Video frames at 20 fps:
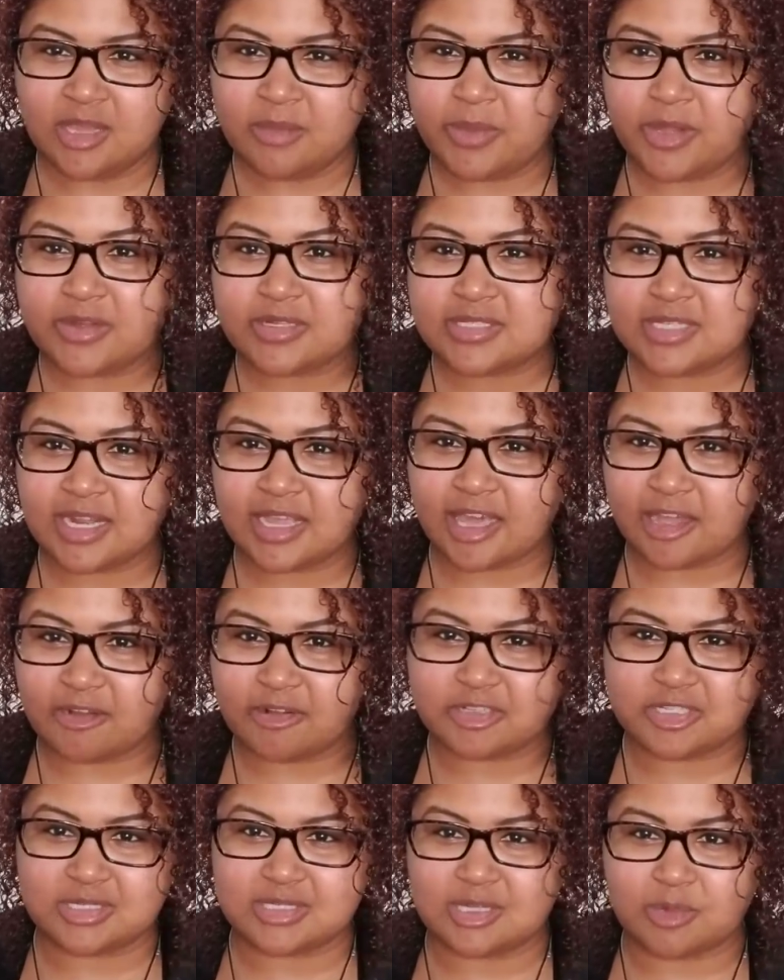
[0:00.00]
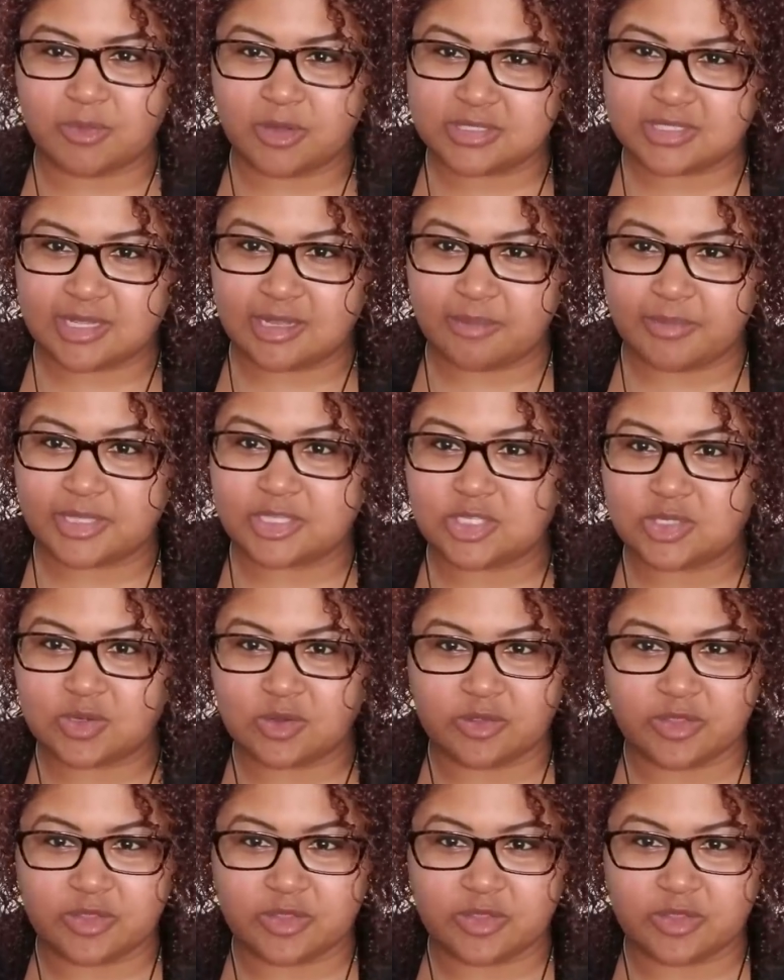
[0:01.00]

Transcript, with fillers: Parasitic energies, they're multidimensional.